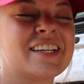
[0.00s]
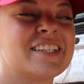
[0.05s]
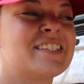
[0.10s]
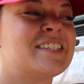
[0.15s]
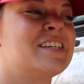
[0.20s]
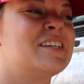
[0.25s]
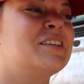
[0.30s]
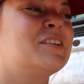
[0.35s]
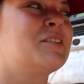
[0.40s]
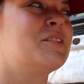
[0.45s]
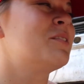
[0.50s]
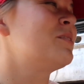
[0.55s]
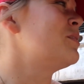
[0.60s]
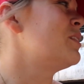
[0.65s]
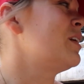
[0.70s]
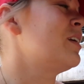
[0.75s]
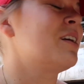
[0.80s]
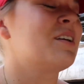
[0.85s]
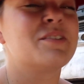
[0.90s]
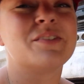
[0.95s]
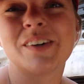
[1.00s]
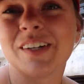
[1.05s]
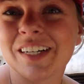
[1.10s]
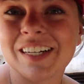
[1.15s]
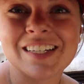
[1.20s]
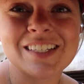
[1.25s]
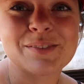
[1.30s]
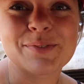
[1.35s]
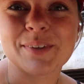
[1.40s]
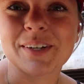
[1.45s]
to where I
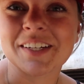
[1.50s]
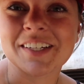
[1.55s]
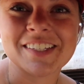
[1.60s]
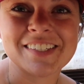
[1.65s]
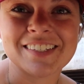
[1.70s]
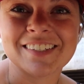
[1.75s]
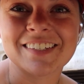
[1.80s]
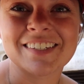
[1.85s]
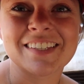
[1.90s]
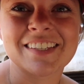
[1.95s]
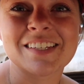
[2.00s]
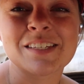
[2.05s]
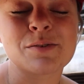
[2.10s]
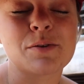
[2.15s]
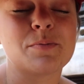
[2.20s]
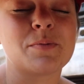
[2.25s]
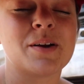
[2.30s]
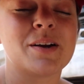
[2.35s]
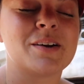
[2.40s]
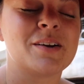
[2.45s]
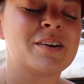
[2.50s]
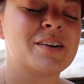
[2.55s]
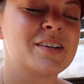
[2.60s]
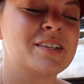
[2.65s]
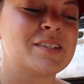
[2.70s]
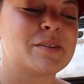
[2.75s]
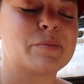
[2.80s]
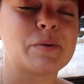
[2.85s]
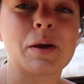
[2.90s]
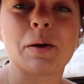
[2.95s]
was when I started this repair
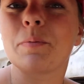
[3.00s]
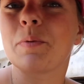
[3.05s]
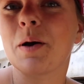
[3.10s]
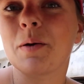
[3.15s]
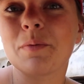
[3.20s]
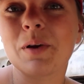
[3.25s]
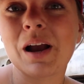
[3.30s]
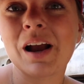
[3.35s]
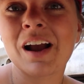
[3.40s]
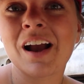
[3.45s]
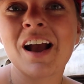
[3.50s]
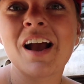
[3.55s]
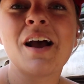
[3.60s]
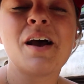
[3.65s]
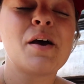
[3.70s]
is a big bummer,